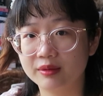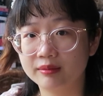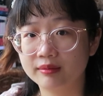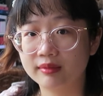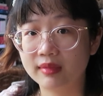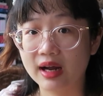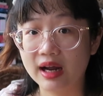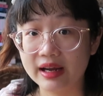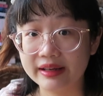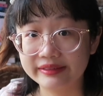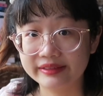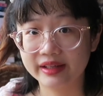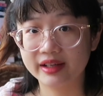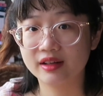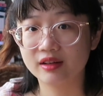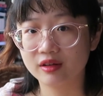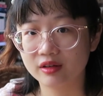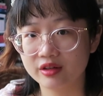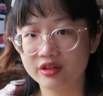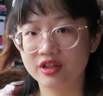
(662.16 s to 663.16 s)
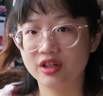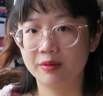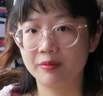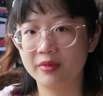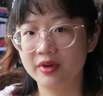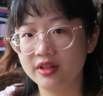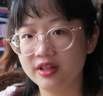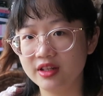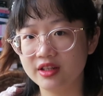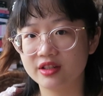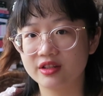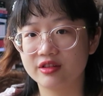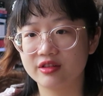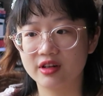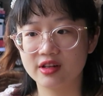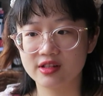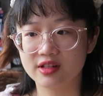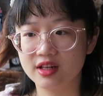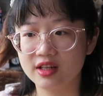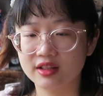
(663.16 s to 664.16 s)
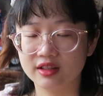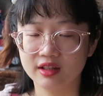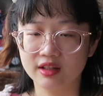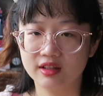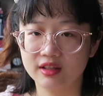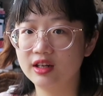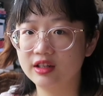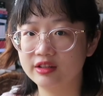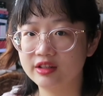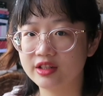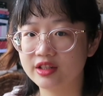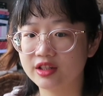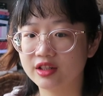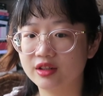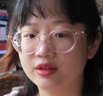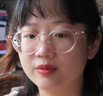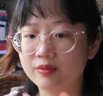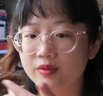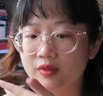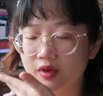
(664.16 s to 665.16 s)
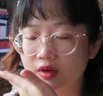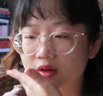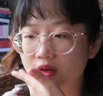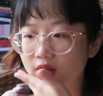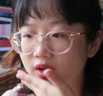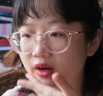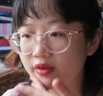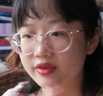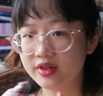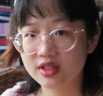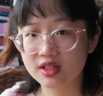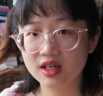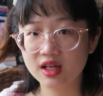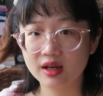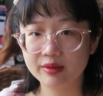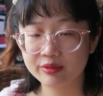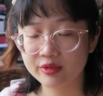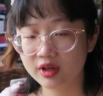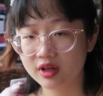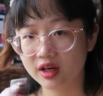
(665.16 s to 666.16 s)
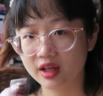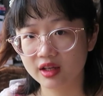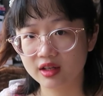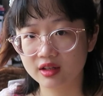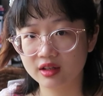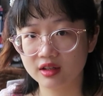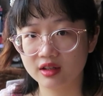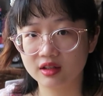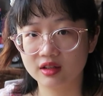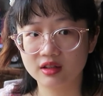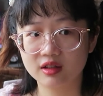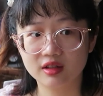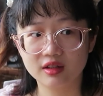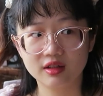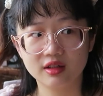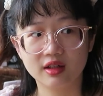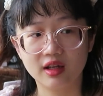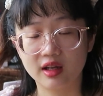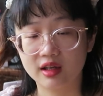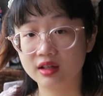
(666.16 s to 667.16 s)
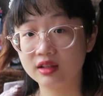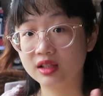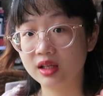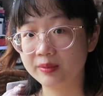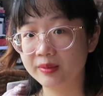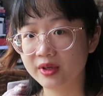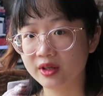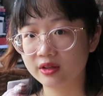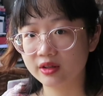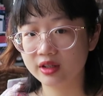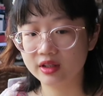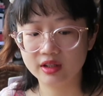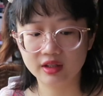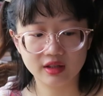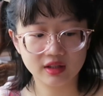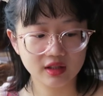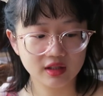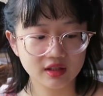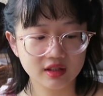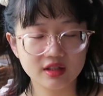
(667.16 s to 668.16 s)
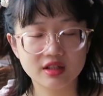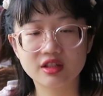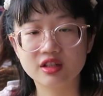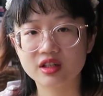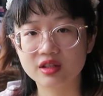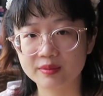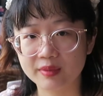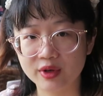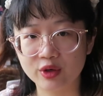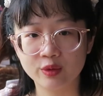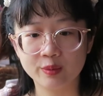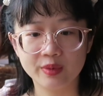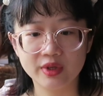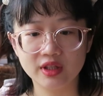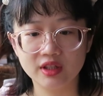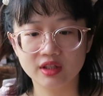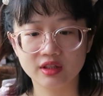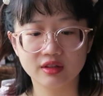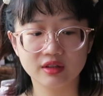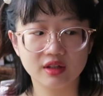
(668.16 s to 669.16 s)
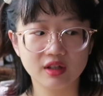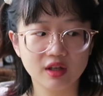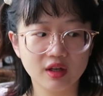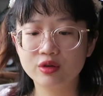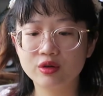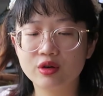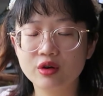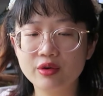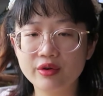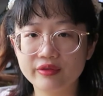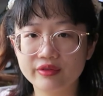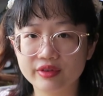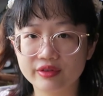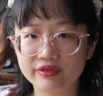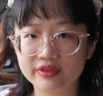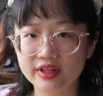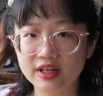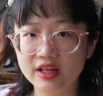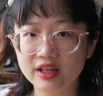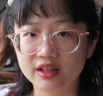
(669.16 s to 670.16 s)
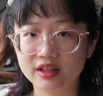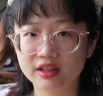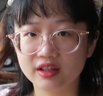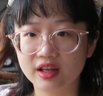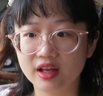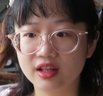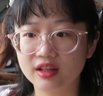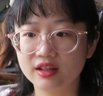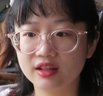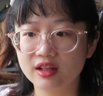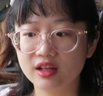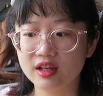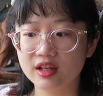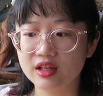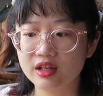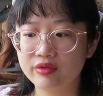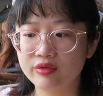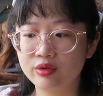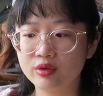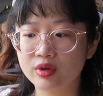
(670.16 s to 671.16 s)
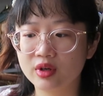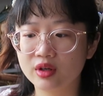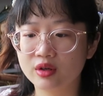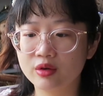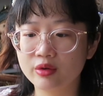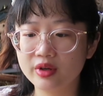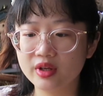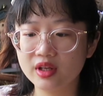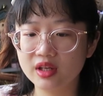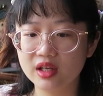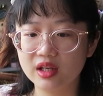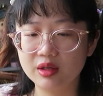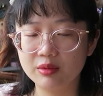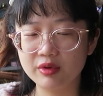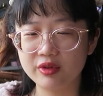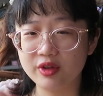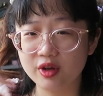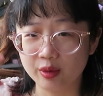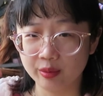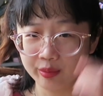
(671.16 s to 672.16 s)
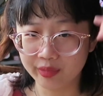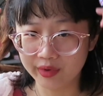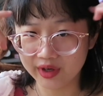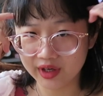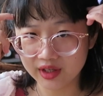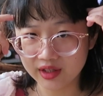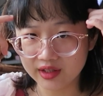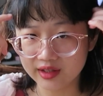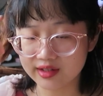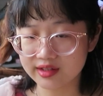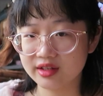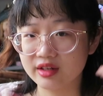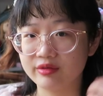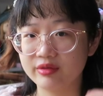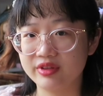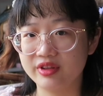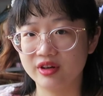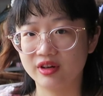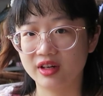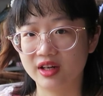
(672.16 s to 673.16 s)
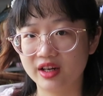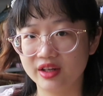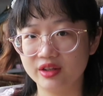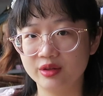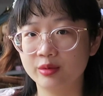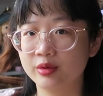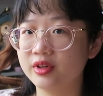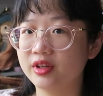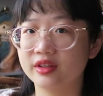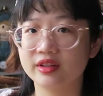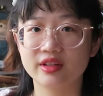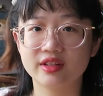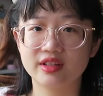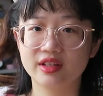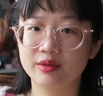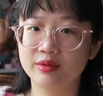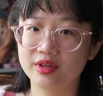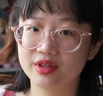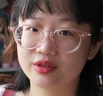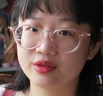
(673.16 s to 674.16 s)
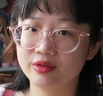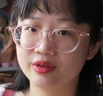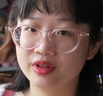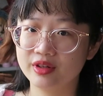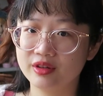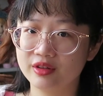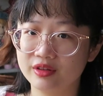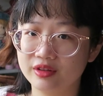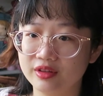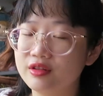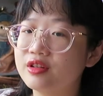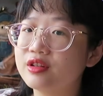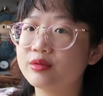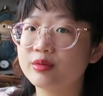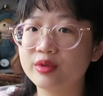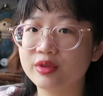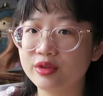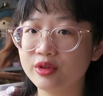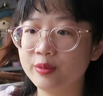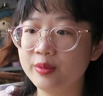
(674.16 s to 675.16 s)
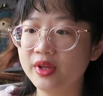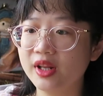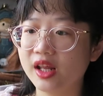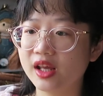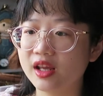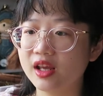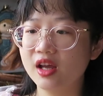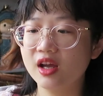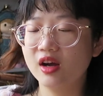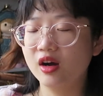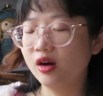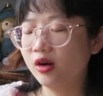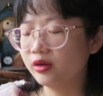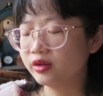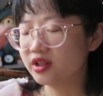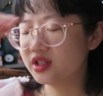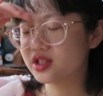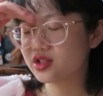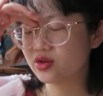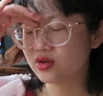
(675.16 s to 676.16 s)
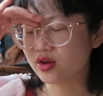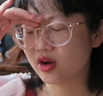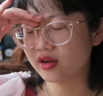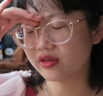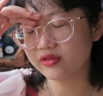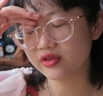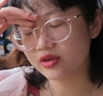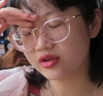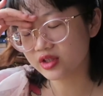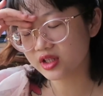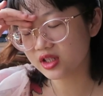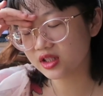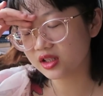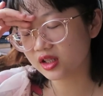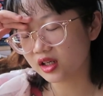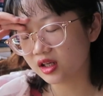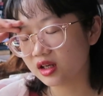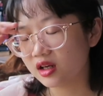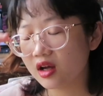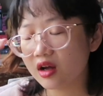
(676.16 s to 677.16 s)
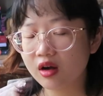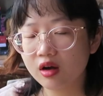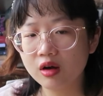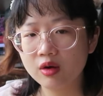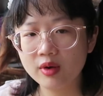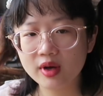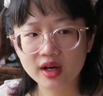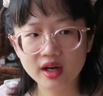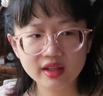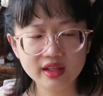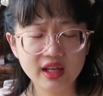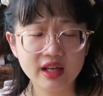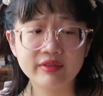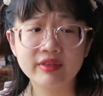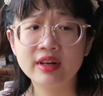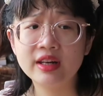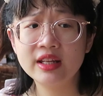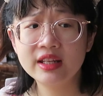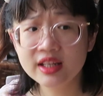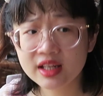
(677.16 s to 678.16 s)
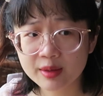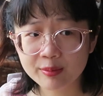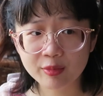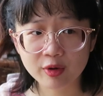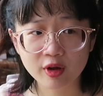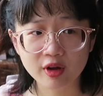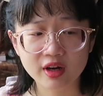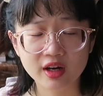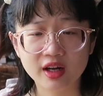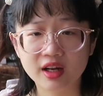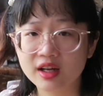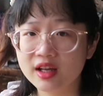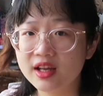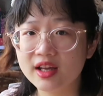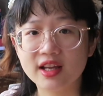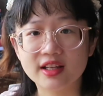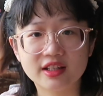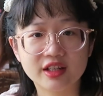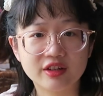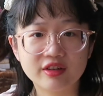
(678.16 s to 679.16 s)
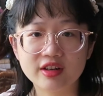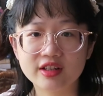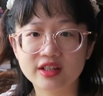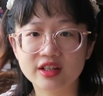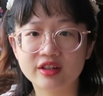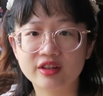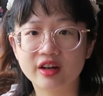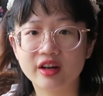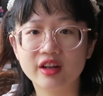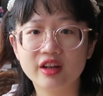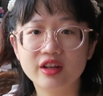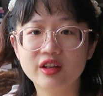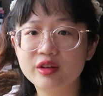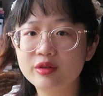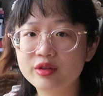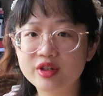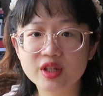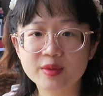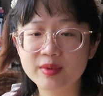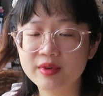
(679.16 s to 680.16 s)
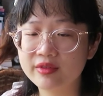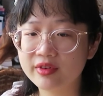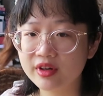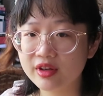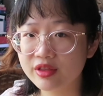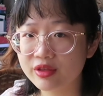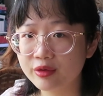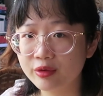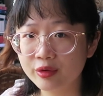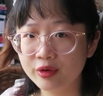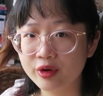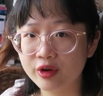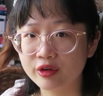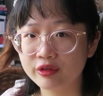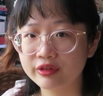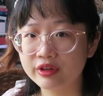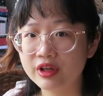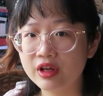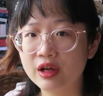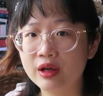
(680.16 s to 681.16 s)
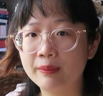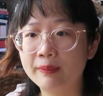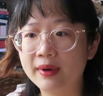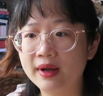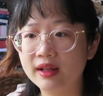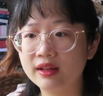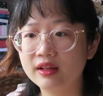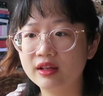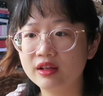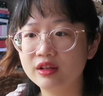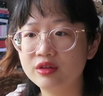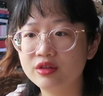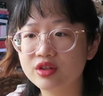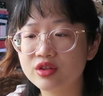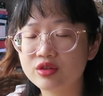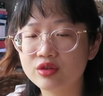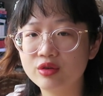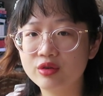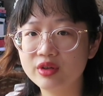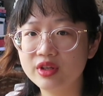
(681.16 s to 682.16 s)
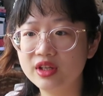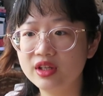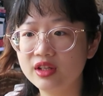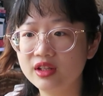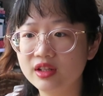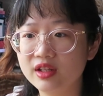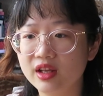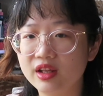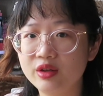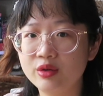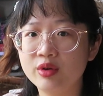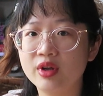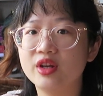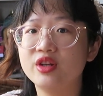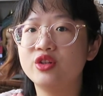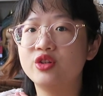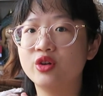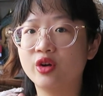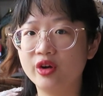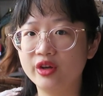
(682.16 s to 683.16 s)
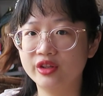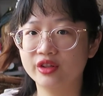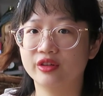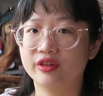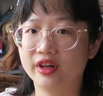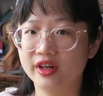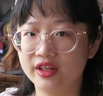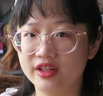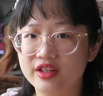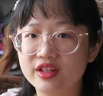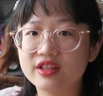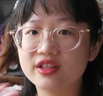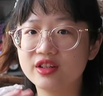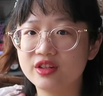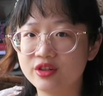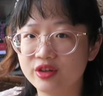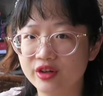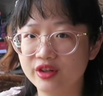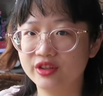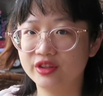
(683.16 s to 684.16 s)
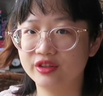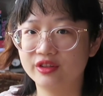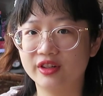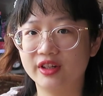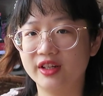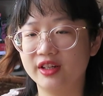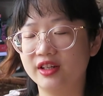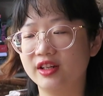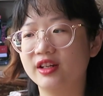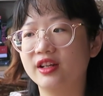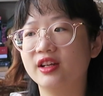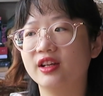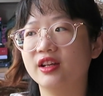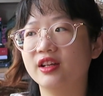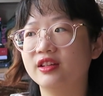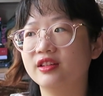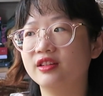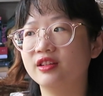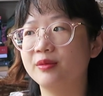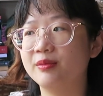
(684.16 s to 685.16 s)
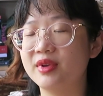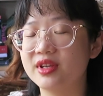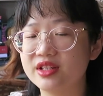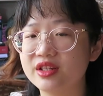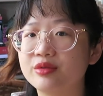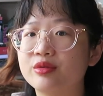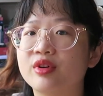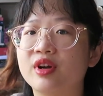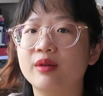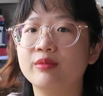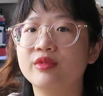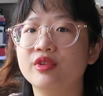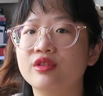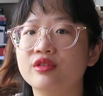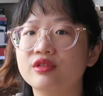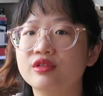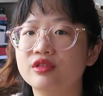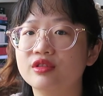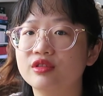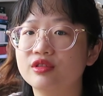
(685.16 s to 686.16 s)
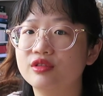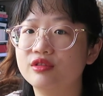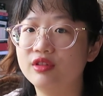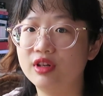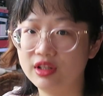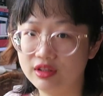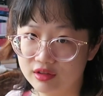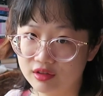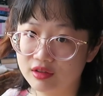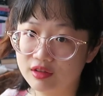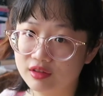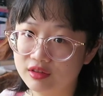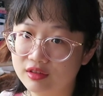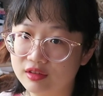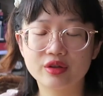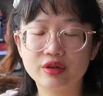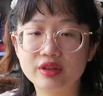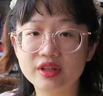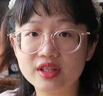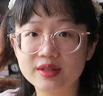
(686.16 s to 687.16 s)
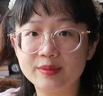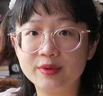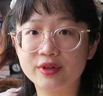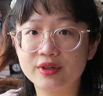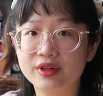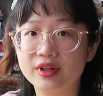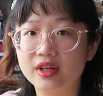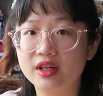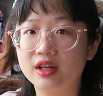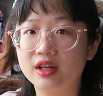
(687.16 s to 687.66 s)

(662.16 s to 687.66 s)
my take on Japanese translated literature. Obviously, I'm not like a academic or anything, it's just my opinion. You go with the feeling, and if you are going in with your brain instead of with your heart, you won't understand what's going on. You just won't. You'll be like, oh, this is so confusing, oh, why can't they have a linear plot, etc, etc. You will just be very thrown off. But you just go in and you enjoy the ride. Just enjoy the ride, and the message will come to you later on. So this book,